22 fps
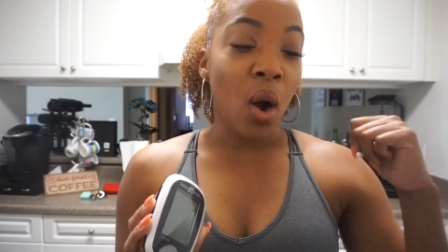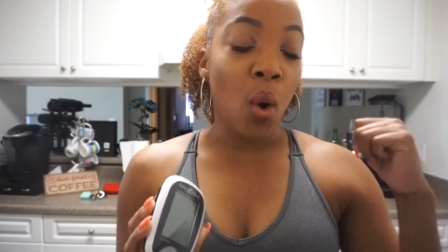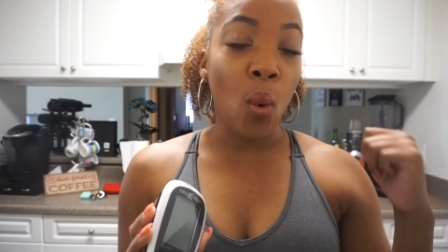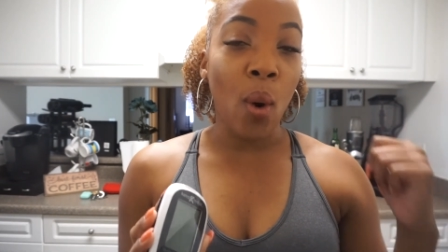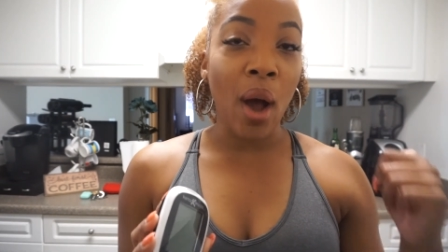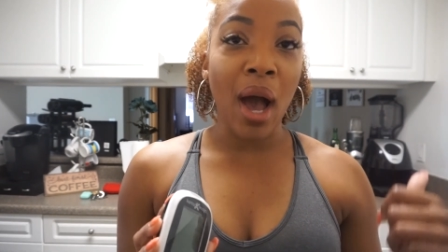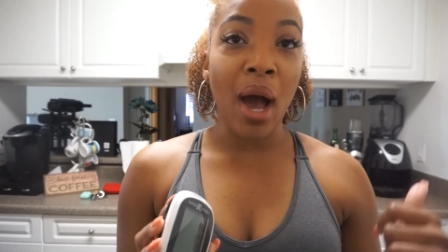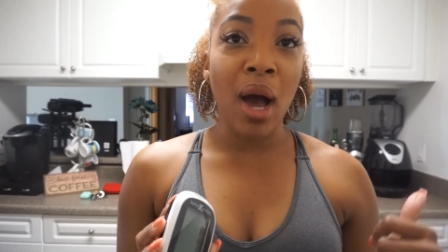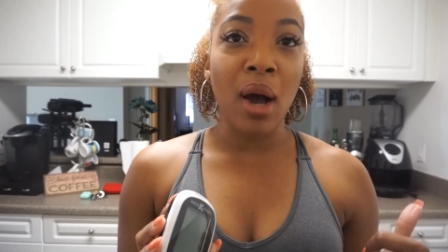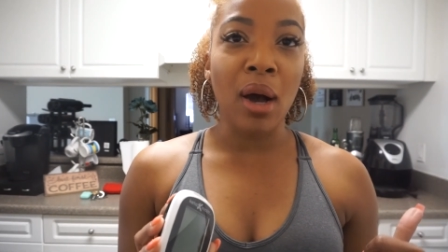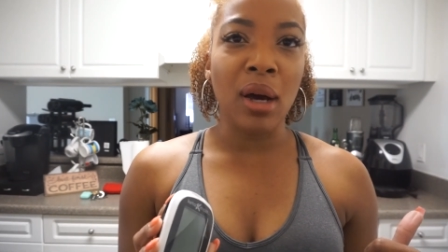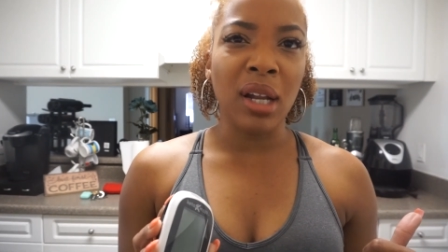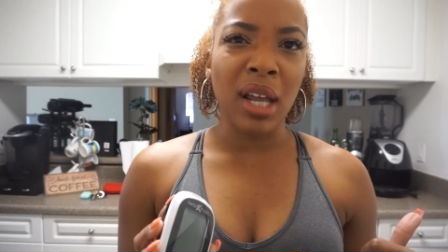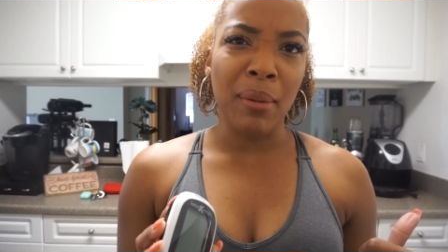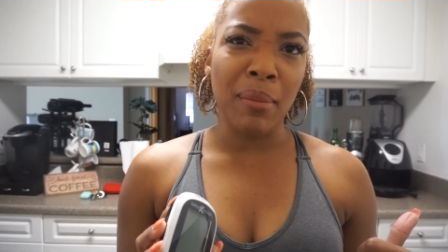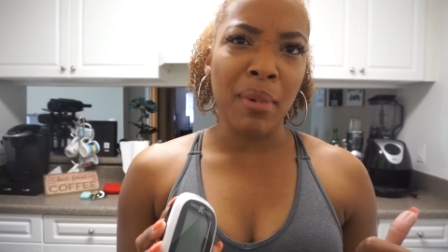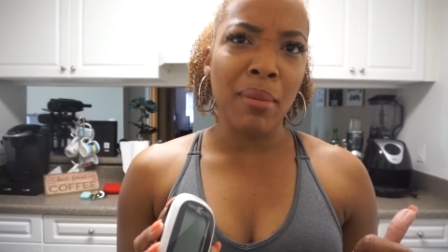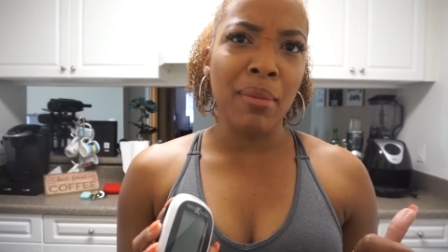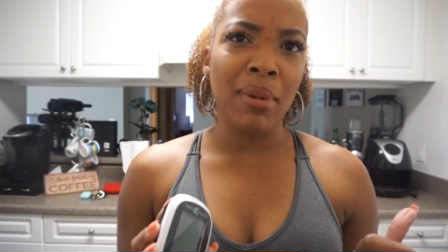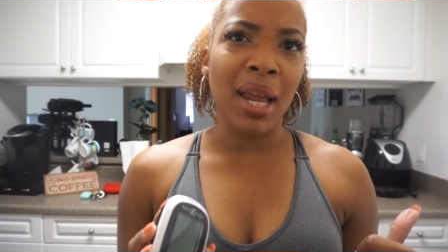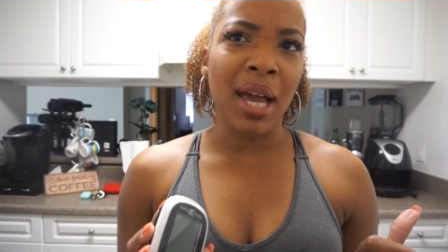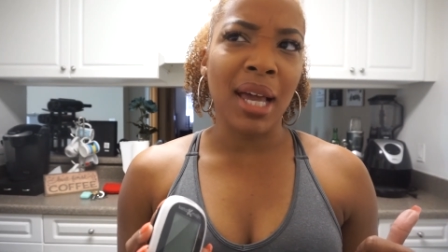a while,
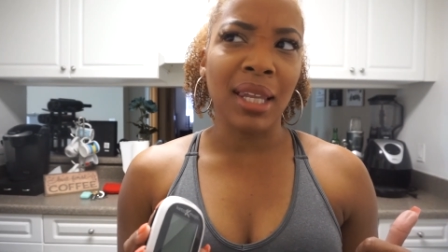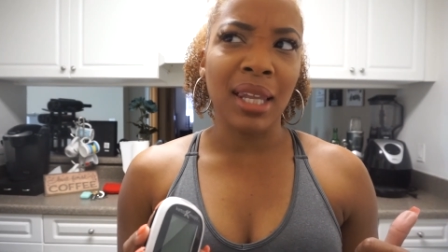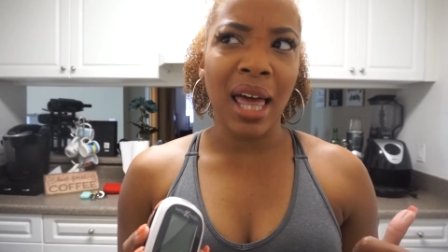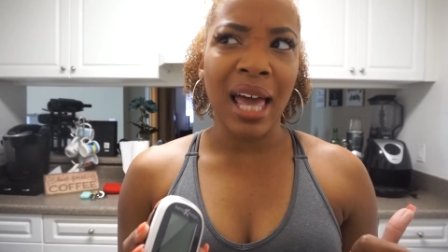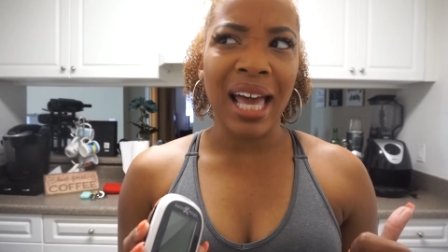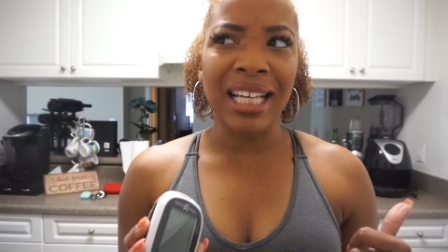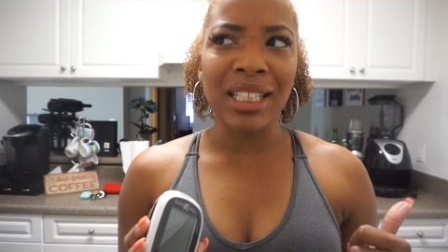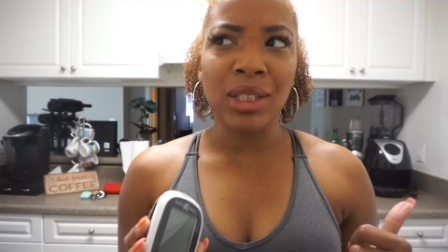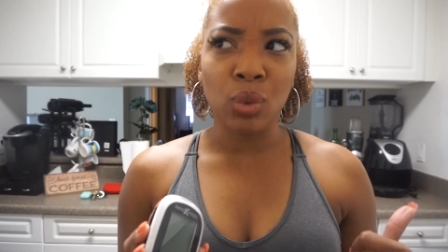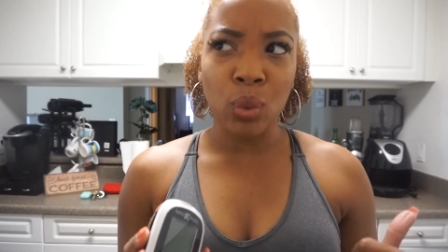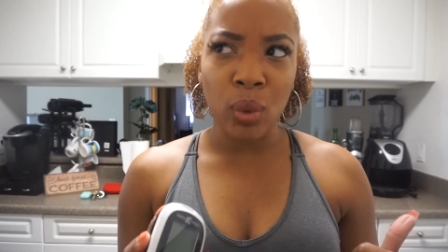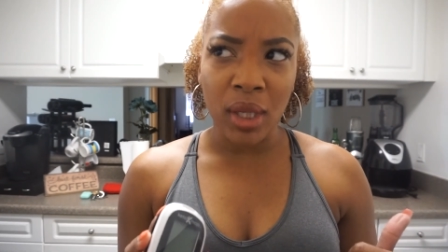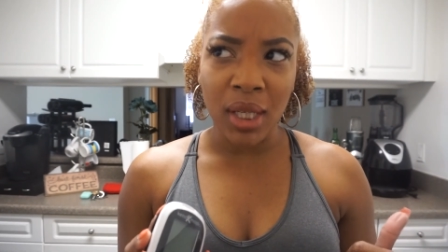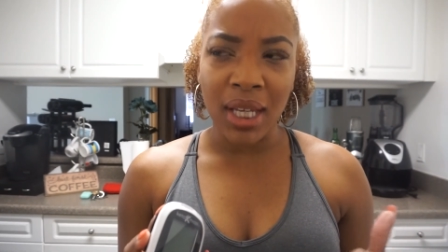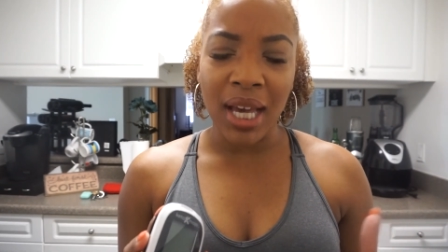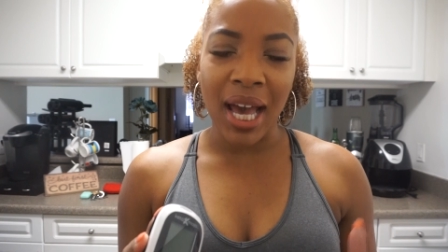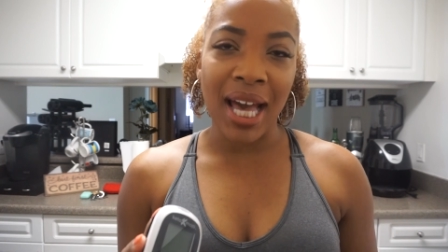maybe last week.